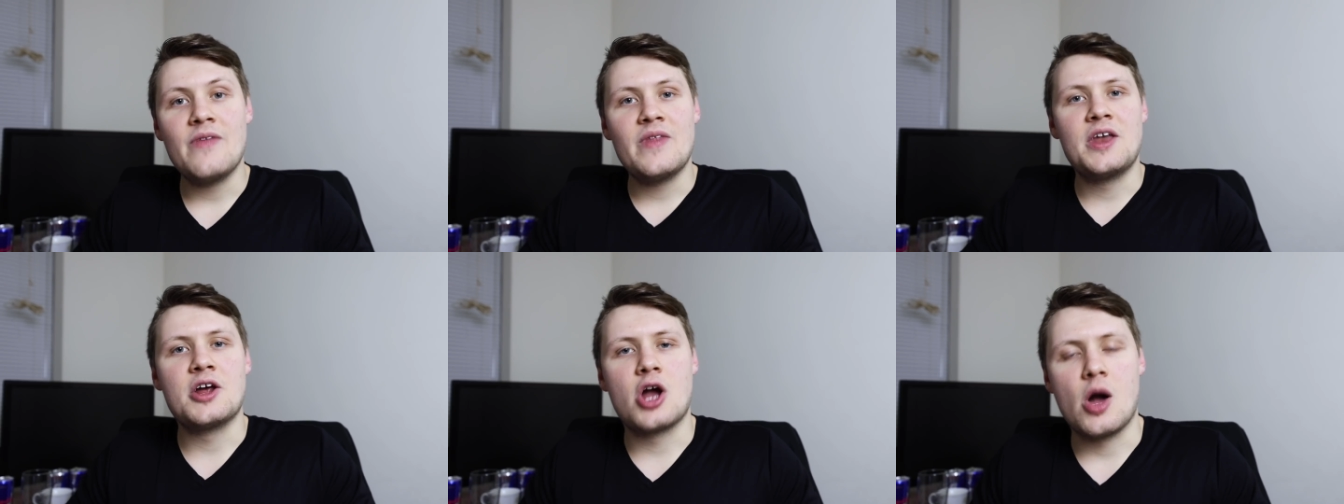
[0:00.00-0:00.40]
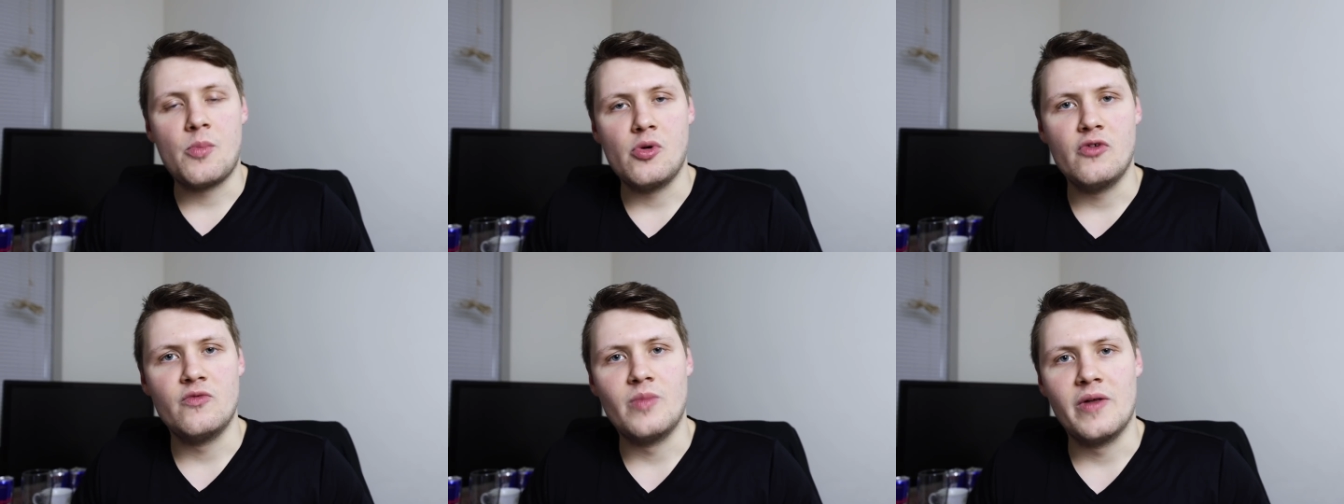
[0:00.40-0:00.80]
And then a
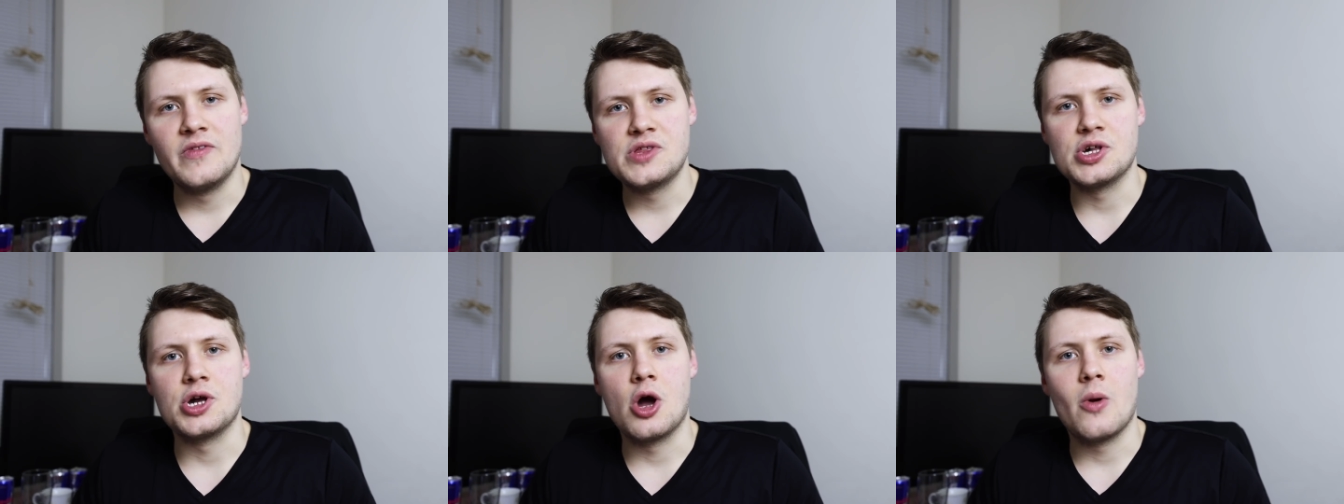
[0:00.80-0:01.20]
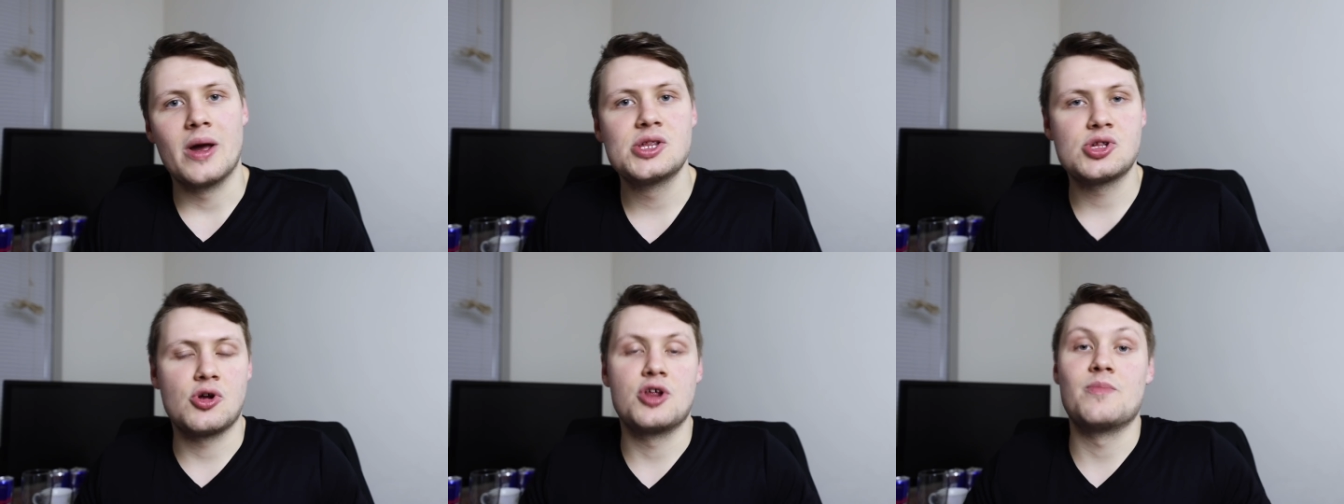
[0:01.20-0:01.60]
couple of months ago,
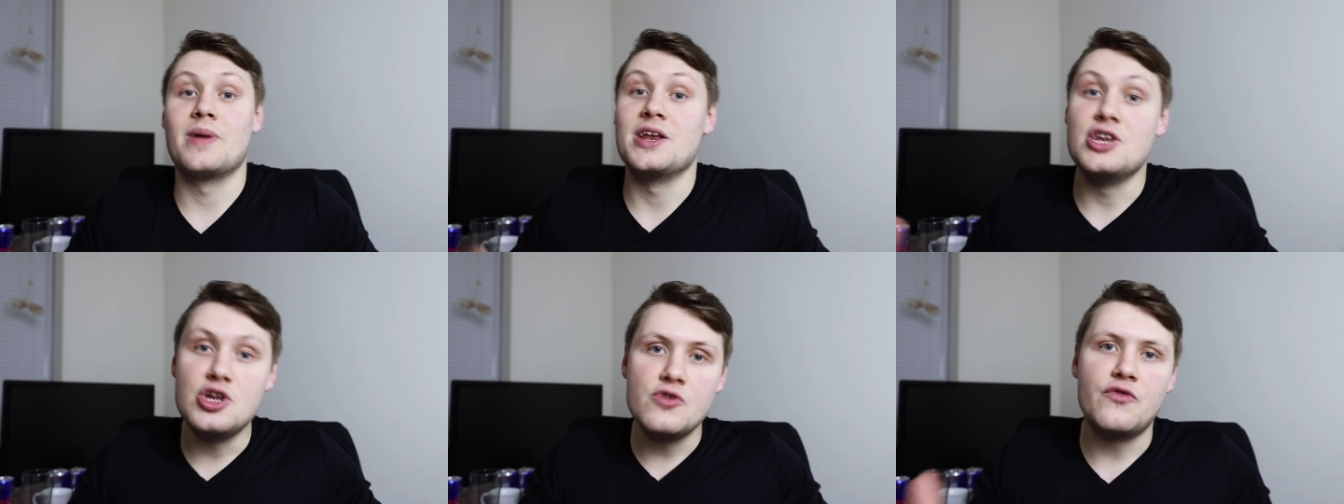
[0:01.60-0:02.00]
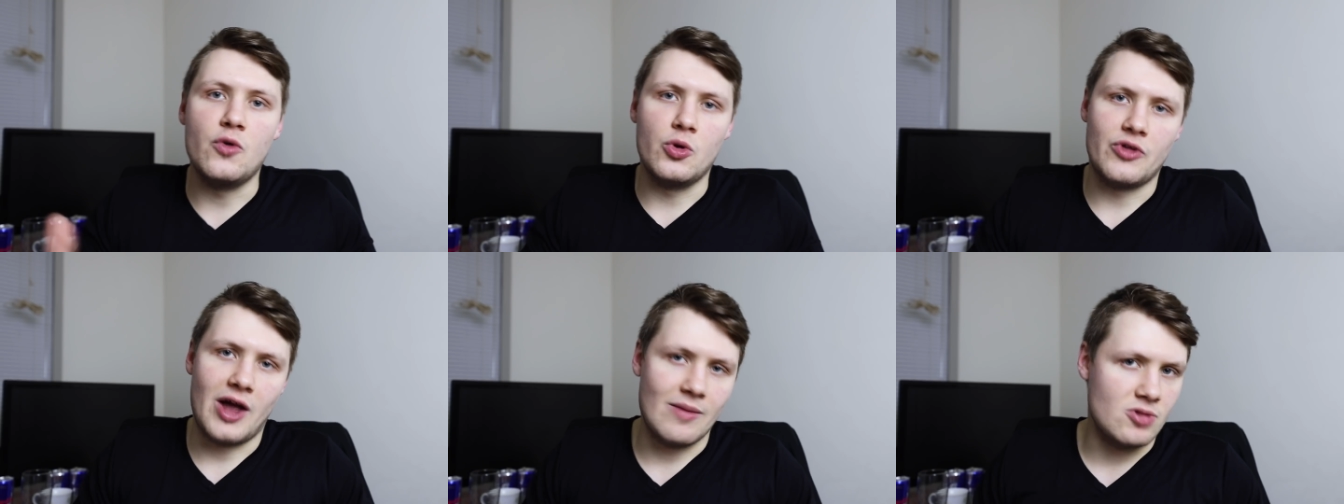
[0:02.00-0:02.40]
I started my new
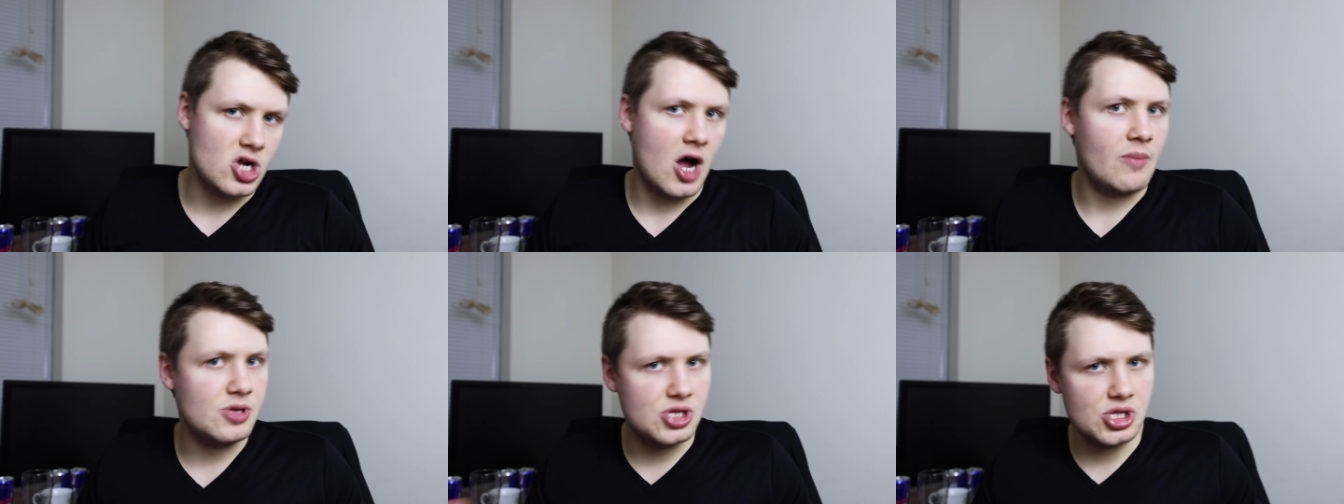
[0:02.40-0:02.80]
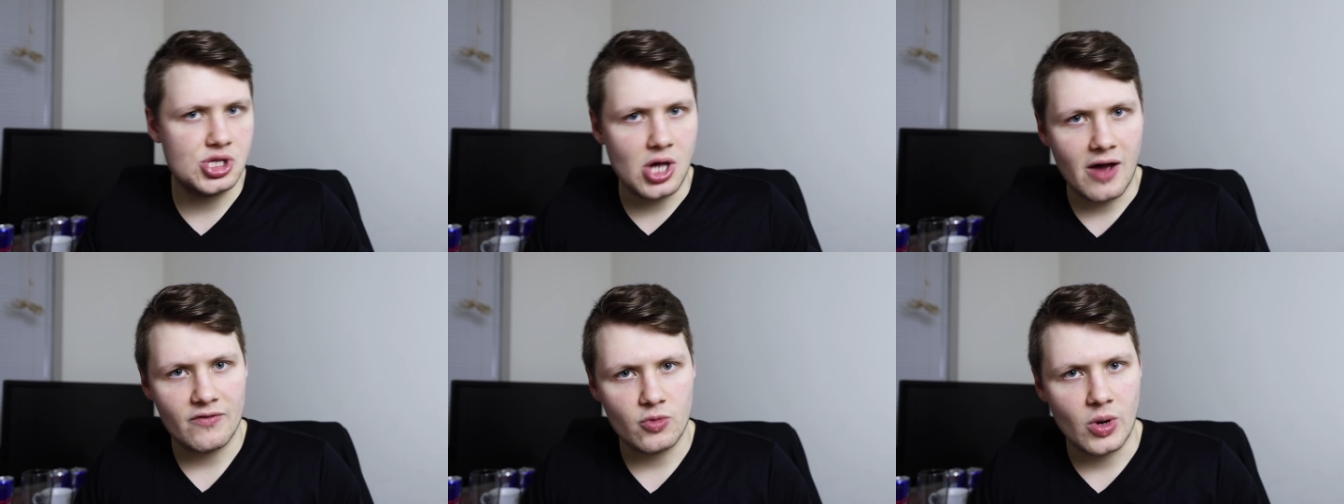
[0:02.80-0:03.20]
full-time job as a
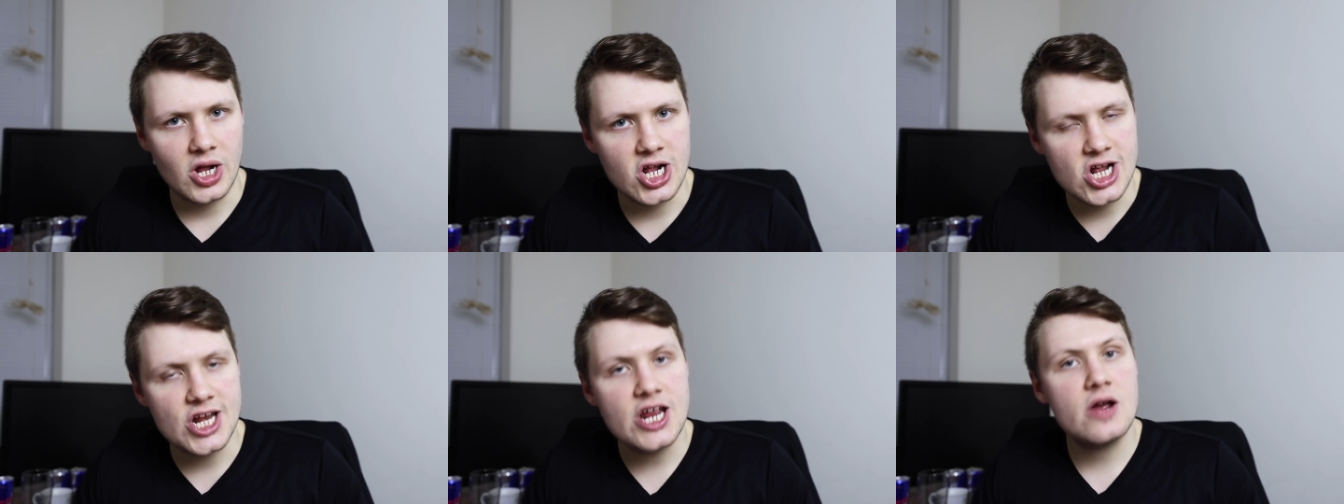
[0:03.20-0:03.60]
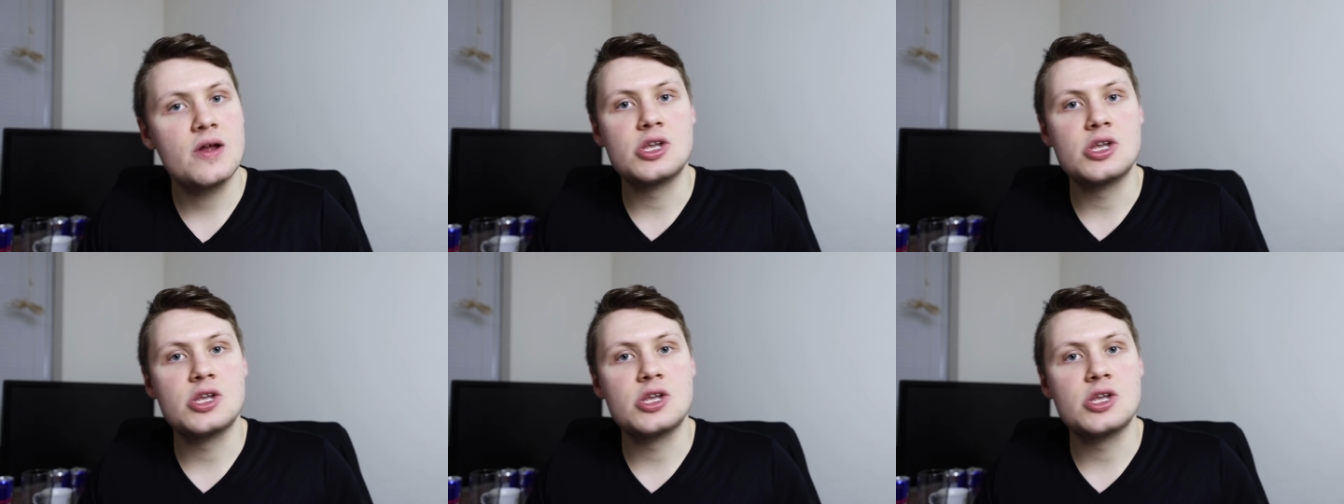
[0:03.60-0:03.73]
software engineer.